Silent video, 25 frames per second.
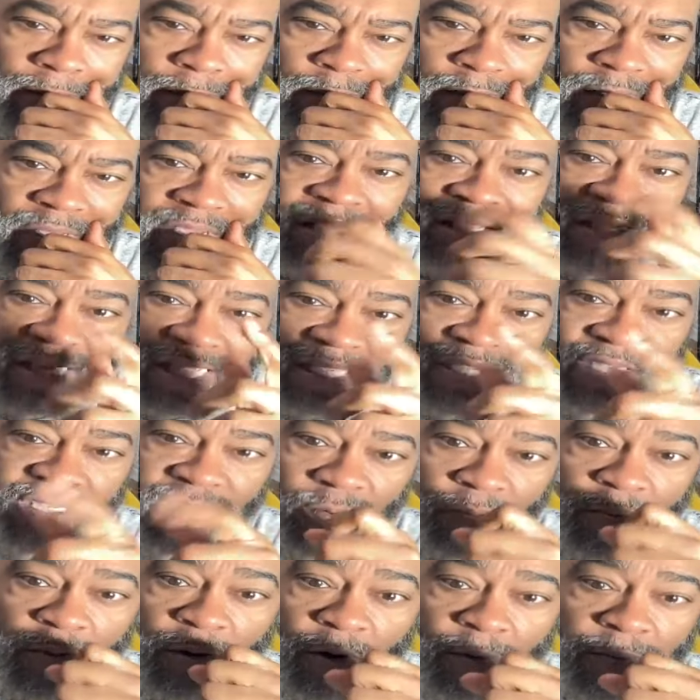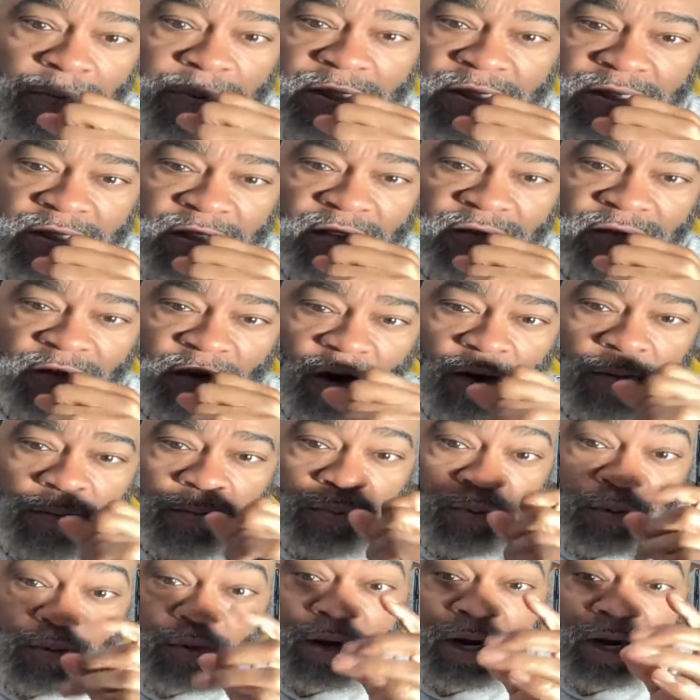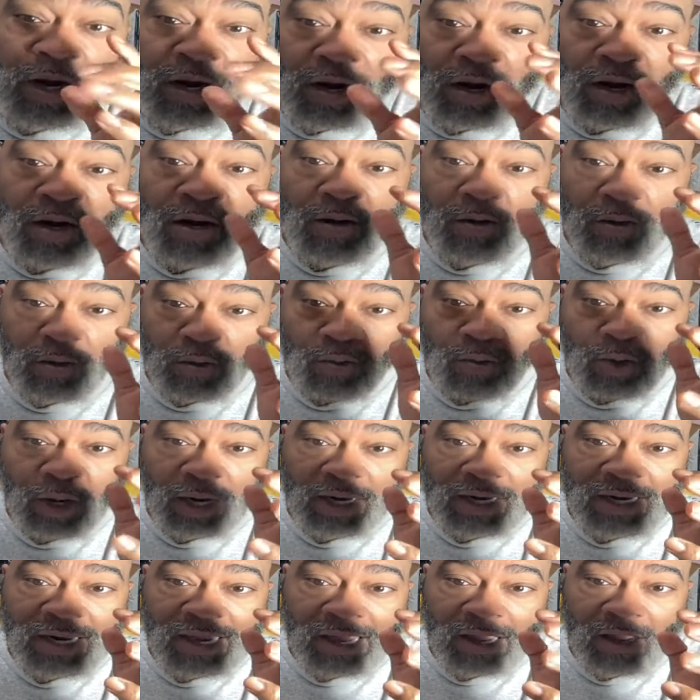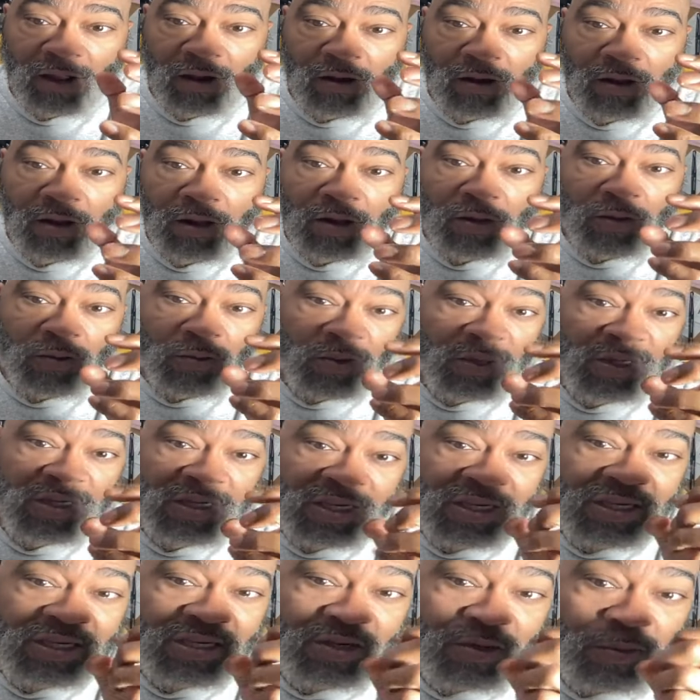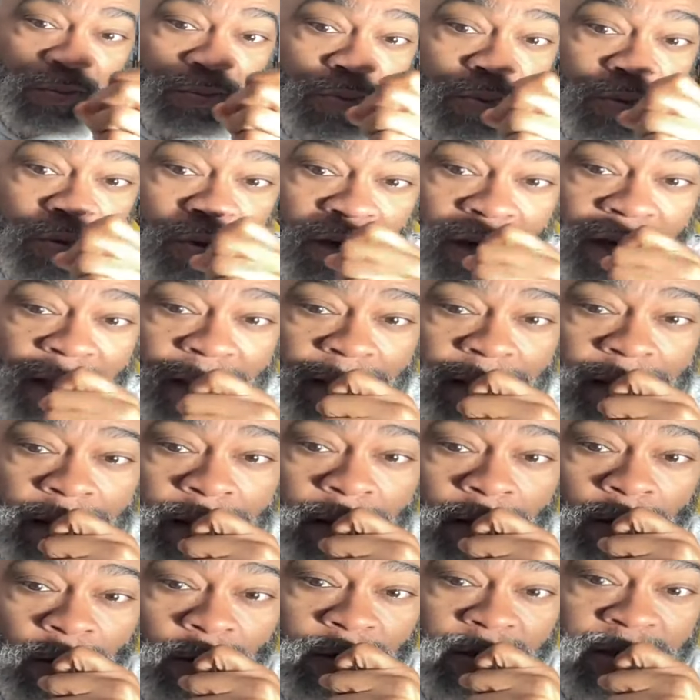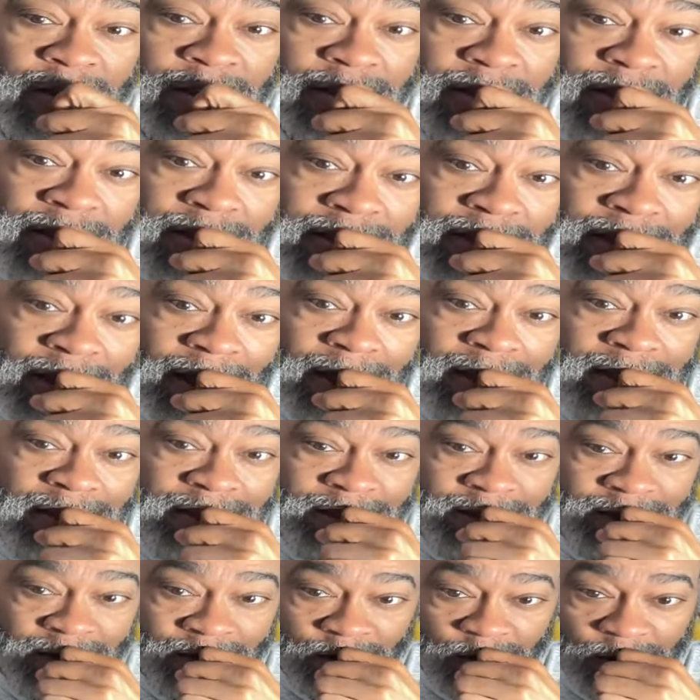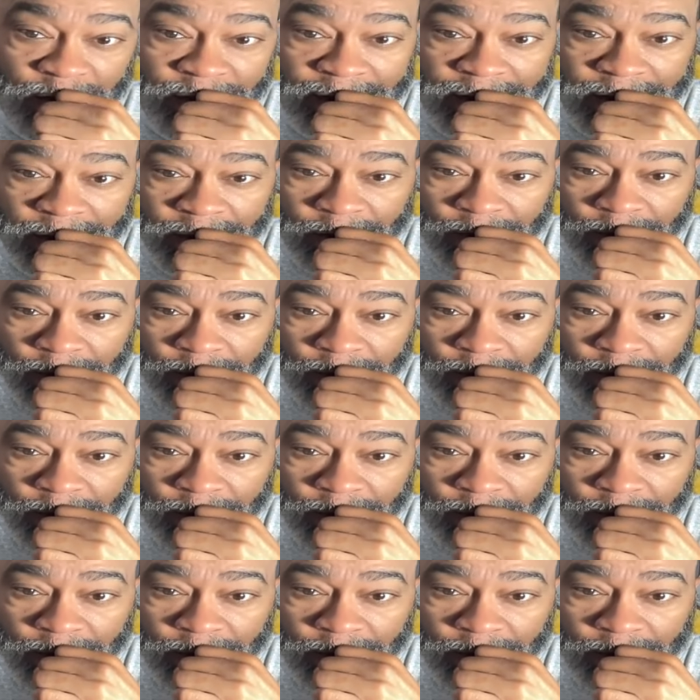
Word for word: Because that's the purpose of our prayer right now, which is to pray, which is to touch and agree.